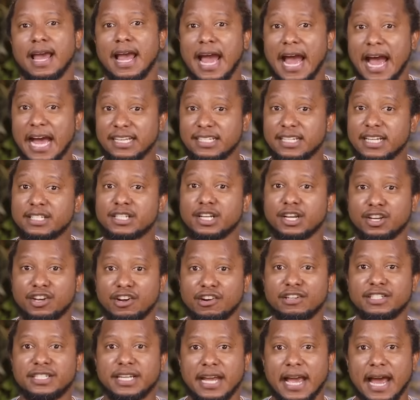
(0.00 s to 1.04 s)
As a
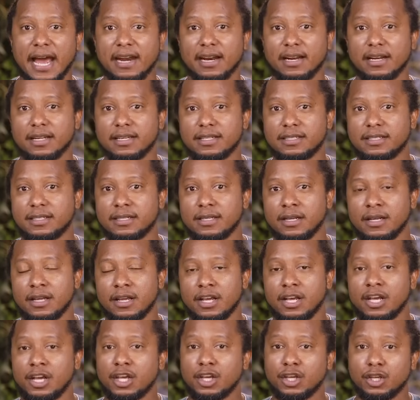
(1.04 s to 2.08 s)
security analyst,
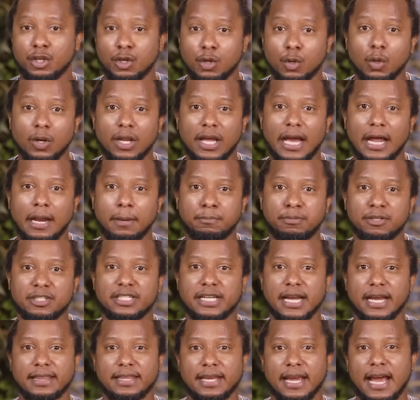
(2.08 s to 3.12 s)
you'll help
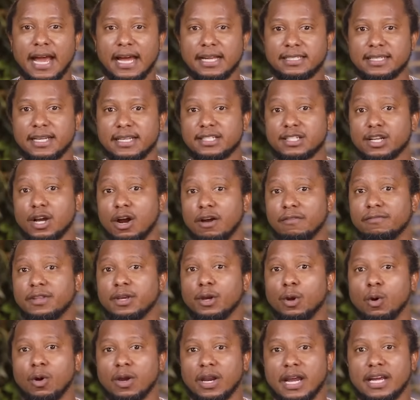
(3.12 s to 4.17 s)
protect the assets of the
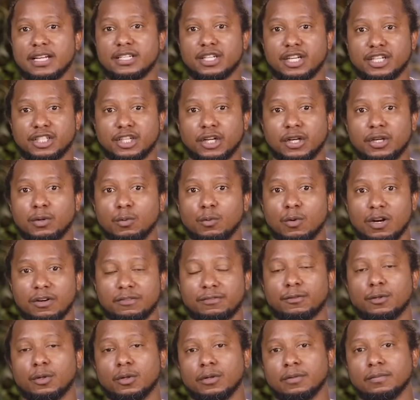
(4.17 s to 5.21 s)
organization you work
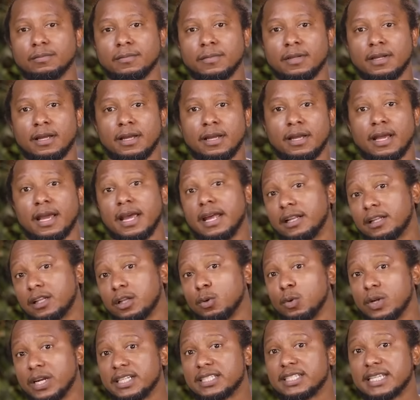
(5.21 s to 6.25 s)
for,
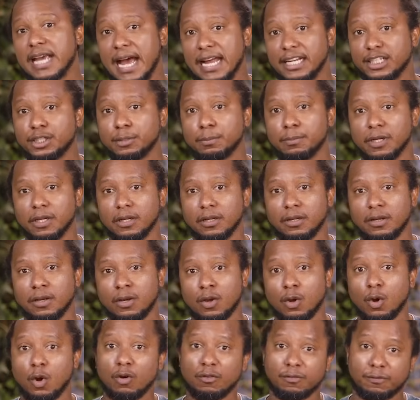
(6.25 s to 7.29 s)
including tangible
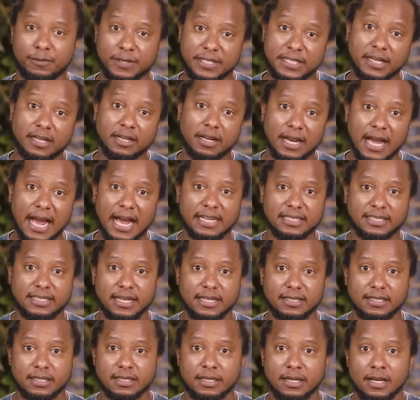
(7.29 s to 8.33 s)
or physical
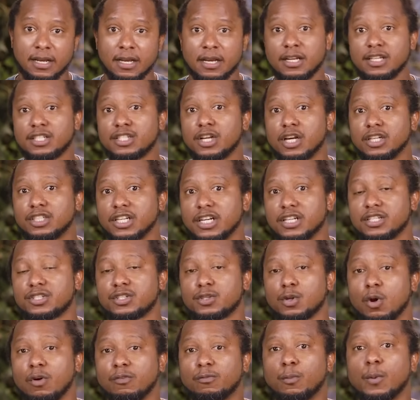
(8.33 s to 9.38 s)
assets such as
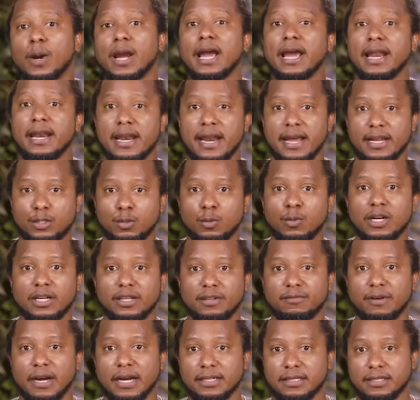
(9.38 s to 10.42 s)
software and network
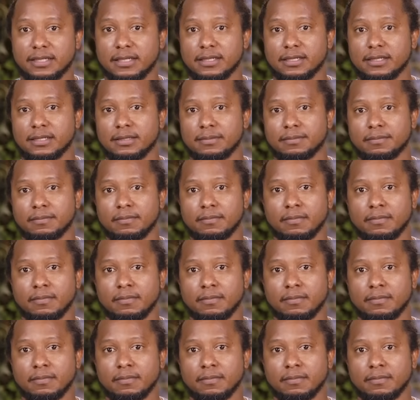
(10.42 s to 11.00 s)
devices